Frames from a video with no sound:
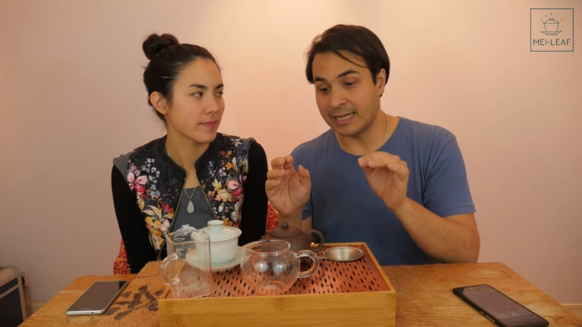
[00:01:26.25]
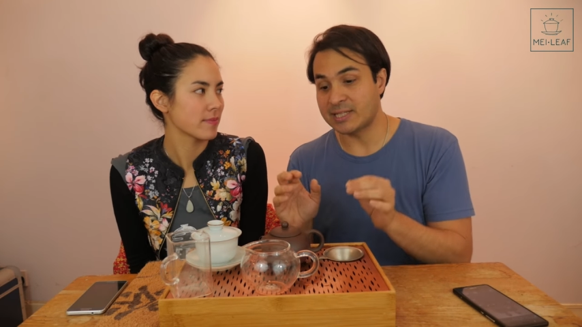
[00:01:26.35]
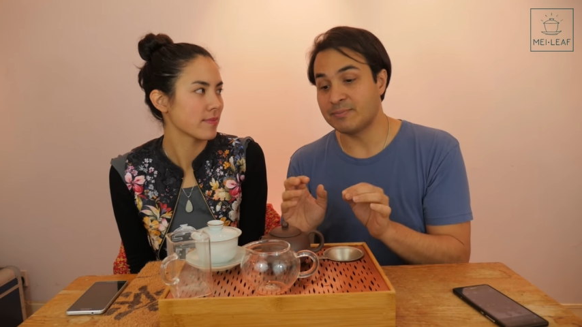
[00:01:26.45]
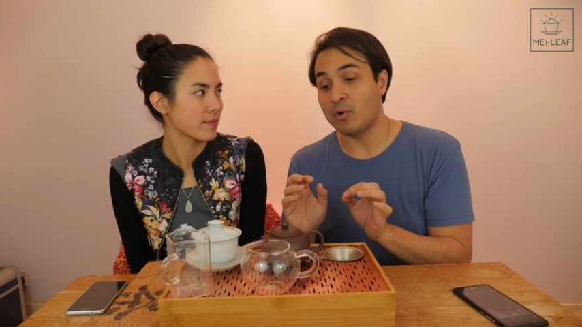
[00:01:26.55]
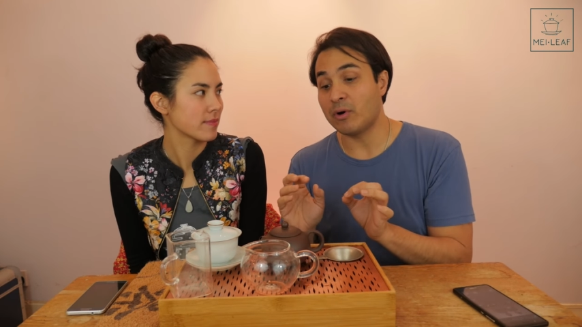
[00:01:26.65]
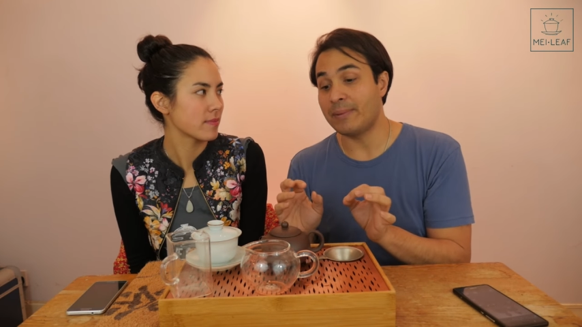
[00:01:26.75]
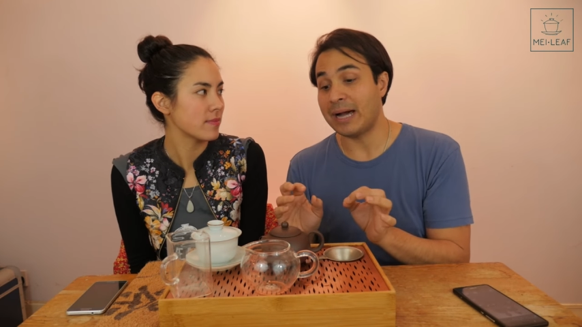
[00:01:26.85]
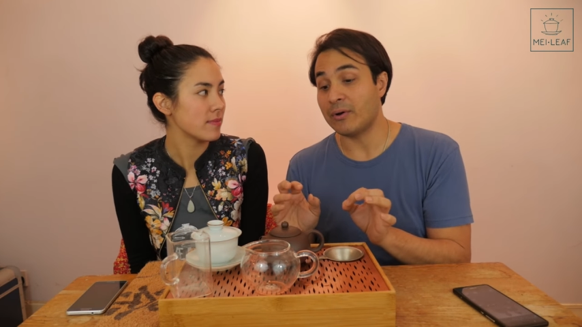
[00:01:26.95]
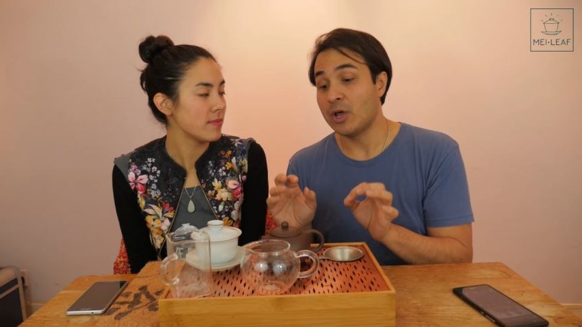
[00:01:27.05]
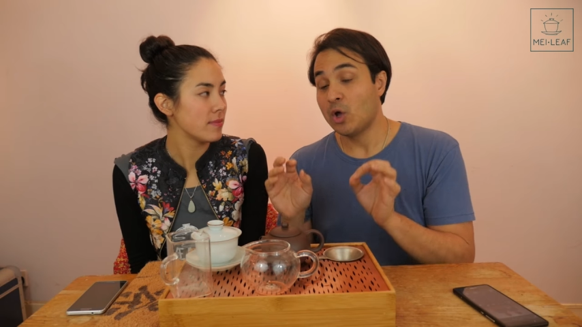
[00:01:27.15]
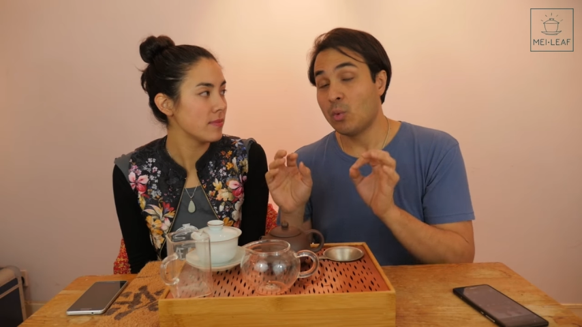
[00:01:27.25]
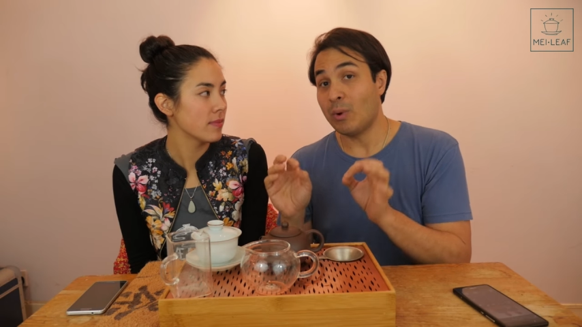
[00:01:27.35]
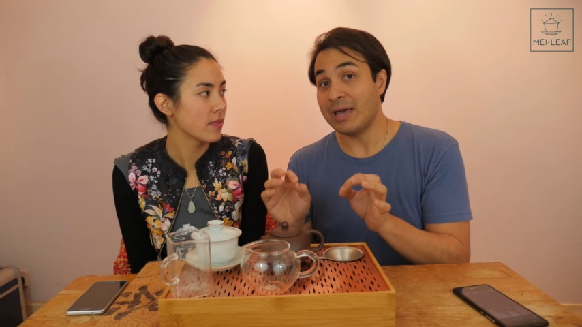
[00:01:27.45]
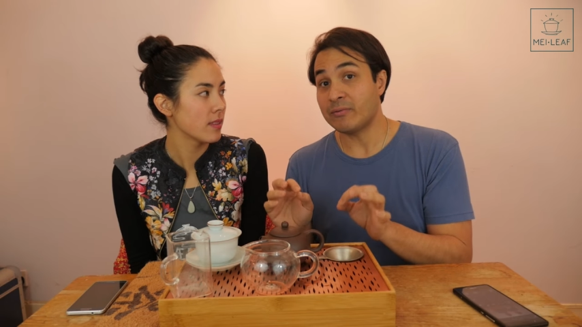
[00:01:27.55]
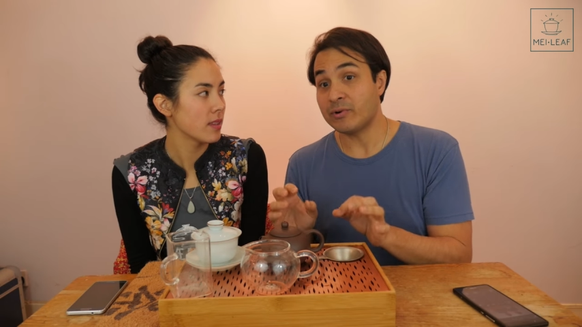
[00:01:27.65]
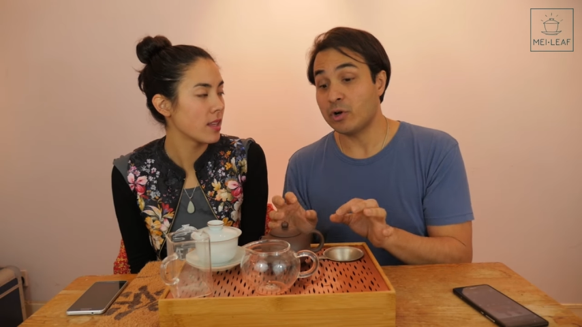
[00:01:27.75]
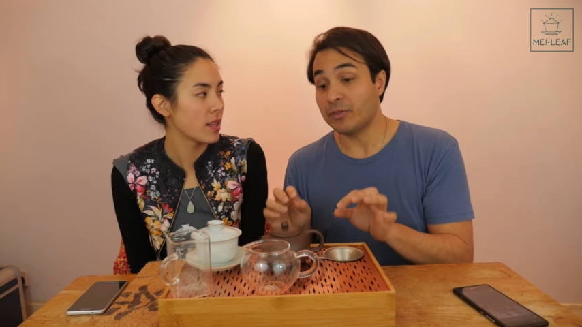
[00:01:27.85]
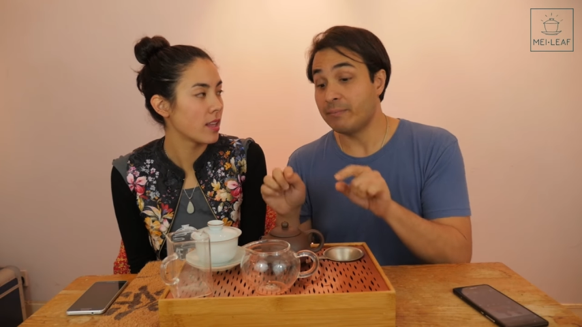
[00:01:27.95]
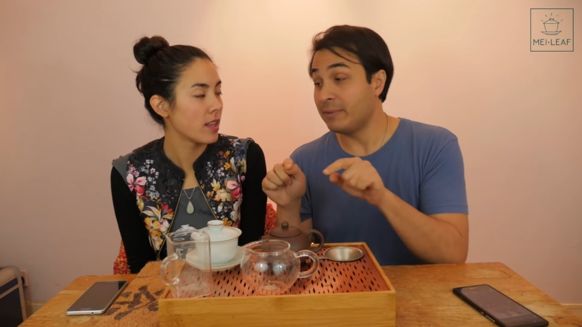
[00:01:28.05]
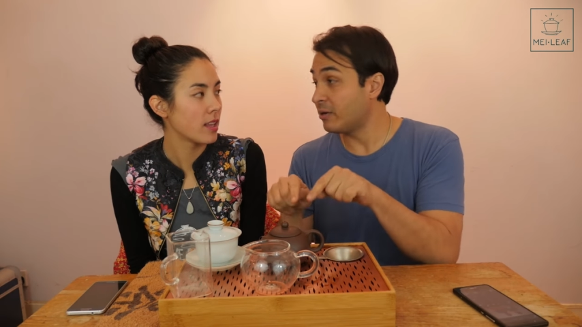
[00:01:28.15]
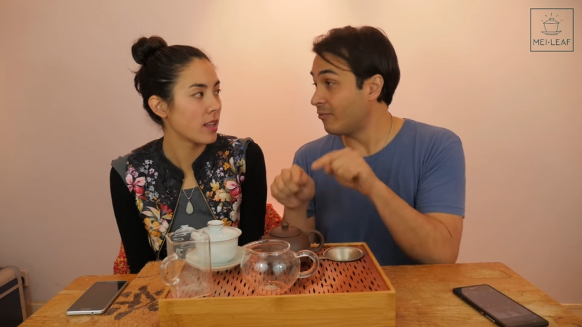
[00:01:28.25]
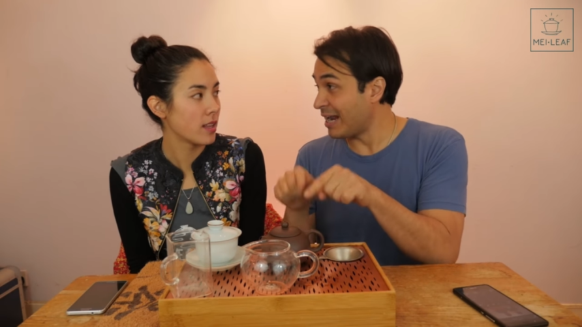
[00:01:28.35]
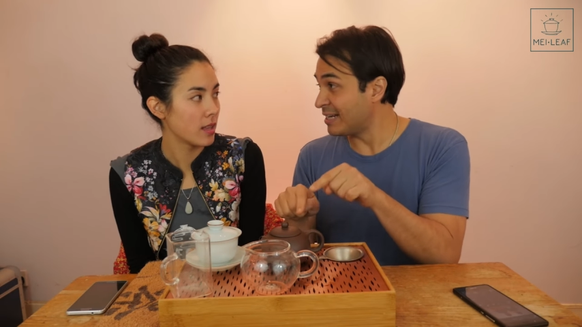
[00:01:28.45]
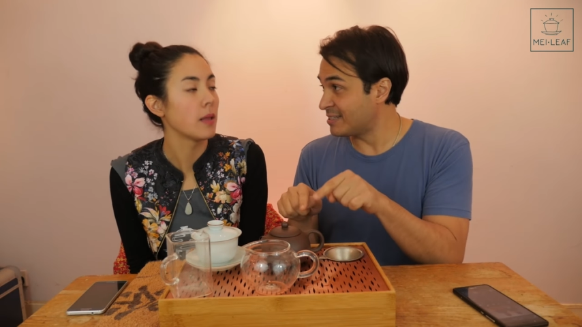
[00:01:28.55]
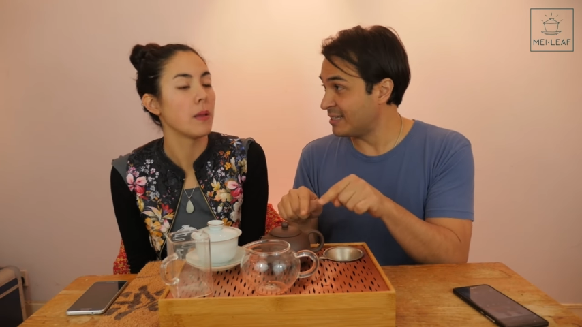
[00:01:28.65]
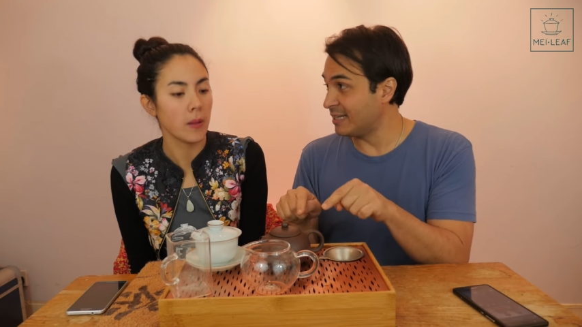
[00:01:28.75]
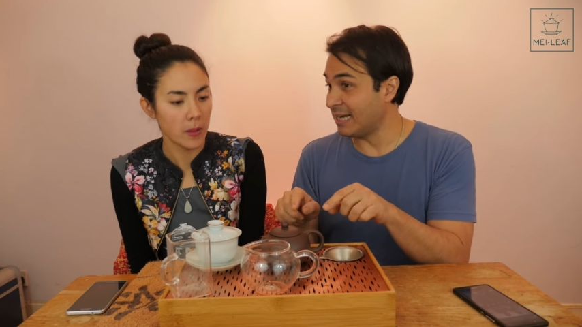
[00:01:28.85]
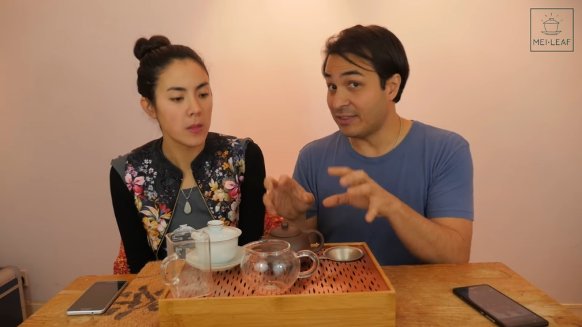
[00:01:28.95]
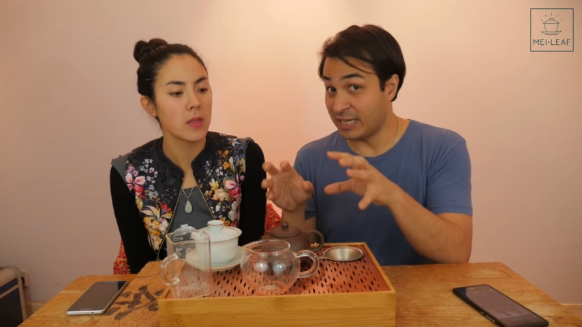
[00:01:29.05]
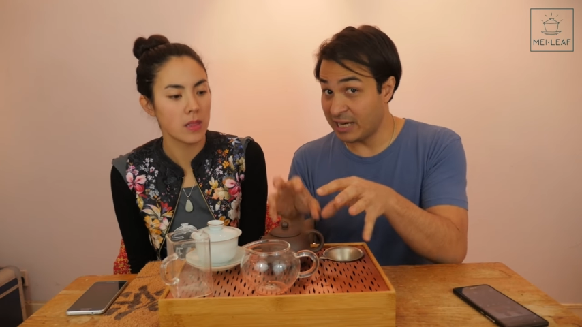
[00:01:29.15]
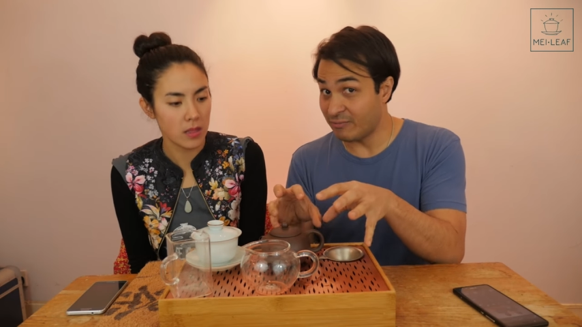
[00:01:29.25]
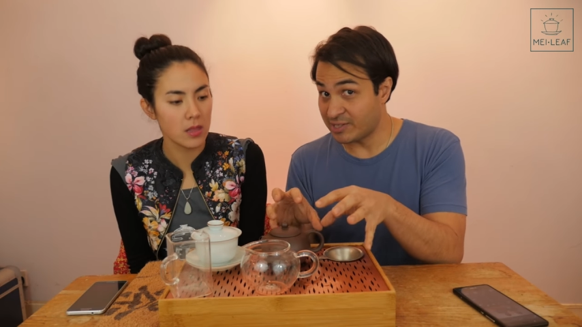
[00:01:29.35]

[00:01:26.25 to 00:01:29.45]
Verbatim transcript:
Speaker 1: It's more about whether or not the minerality and the heat